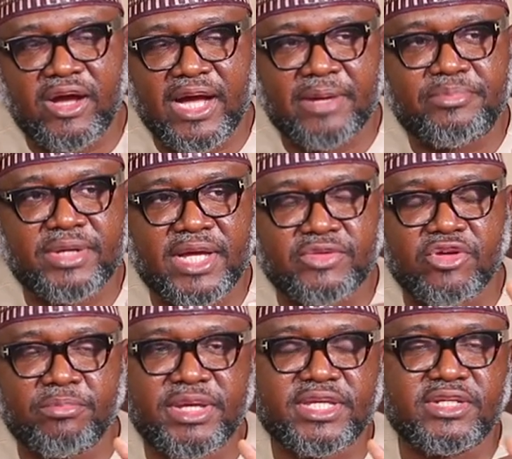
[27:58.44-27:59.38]
our app and
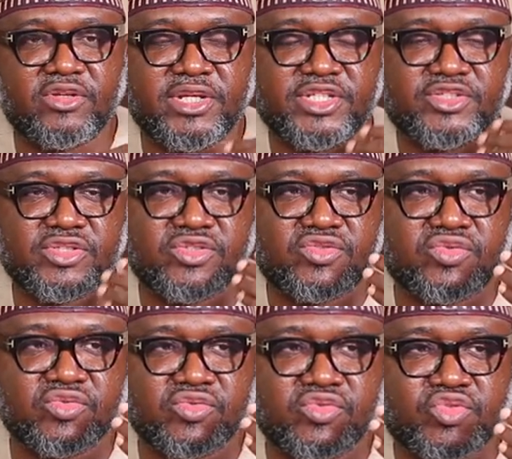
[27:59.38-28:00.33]
you are making donations
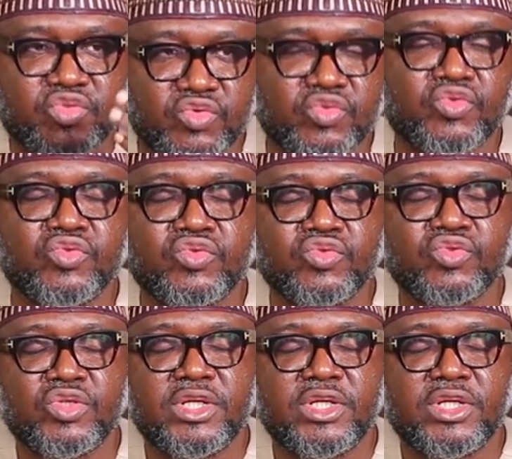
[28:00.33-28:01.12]
through